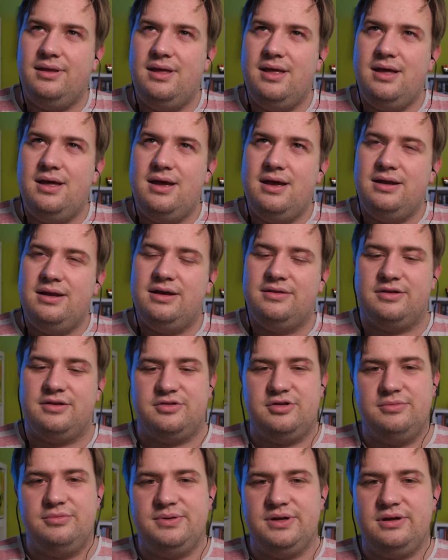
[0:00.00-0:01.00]
There are the
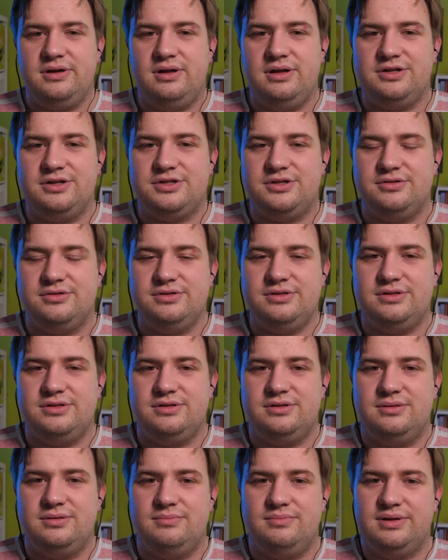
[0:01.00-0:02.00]
typical issues,
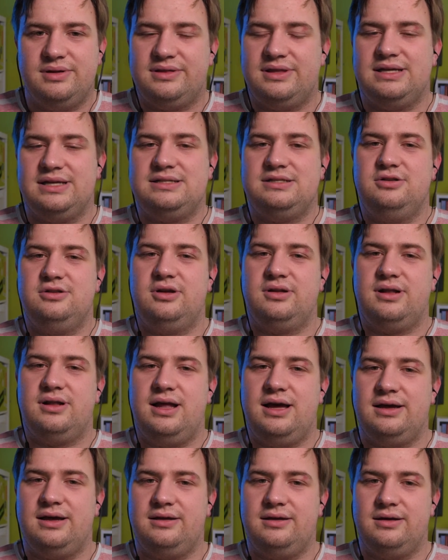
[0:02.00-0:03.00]
but that's not
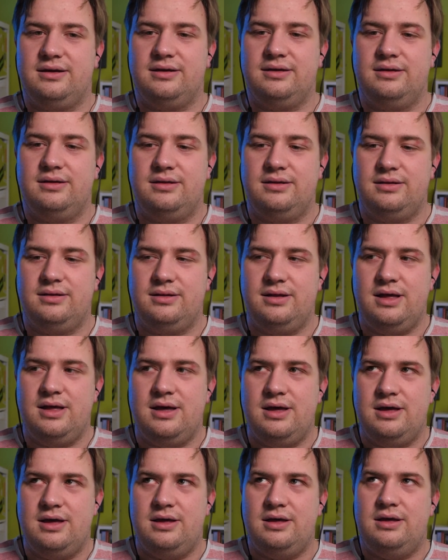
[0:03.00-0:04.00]
like a
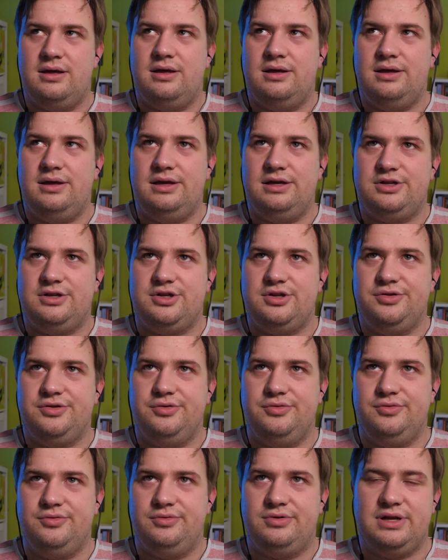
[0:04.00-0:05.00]

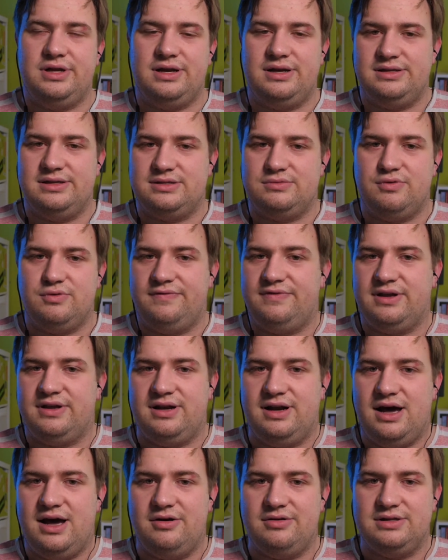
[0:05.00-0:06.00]
issue that is with the
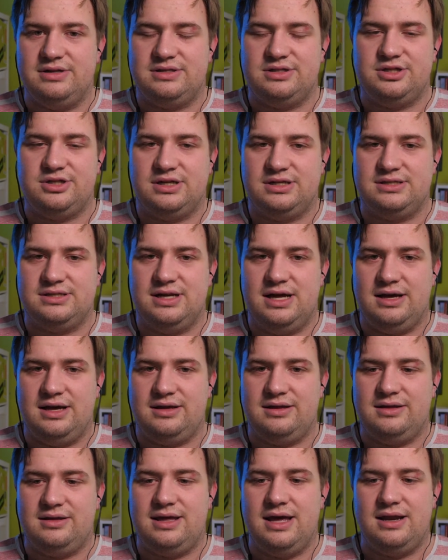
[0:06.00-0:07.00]
cloud. It's just like
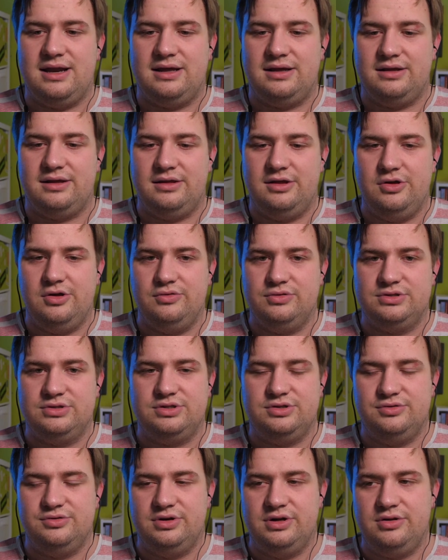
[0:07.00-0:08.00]
getting used
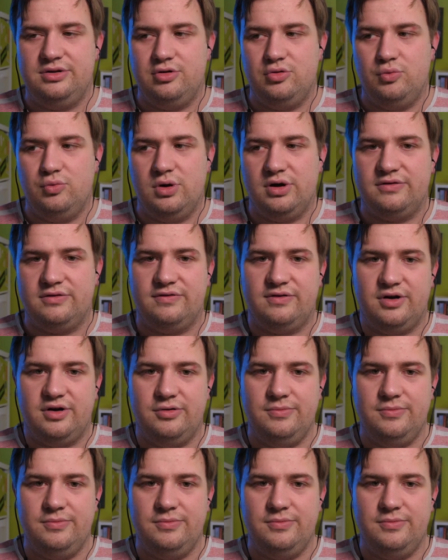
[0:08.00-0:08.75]
to the new workflow.